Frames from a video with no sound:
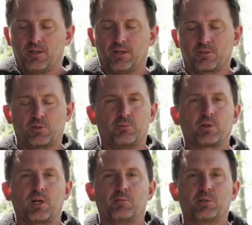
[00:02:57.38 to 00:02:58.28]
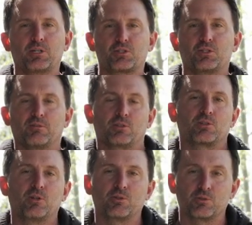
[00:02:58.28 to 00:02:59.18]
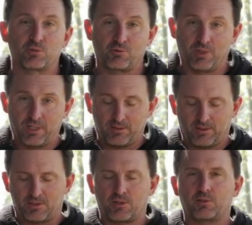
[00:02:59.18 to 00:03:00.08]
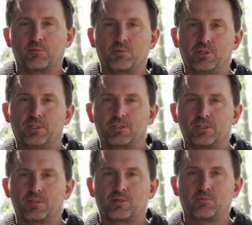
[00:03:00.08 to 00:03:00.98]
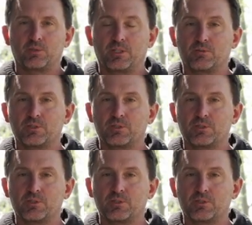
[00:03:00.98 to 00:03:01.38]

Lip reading: a triple combination of a snow goose rut. They start the breeding season, the breeding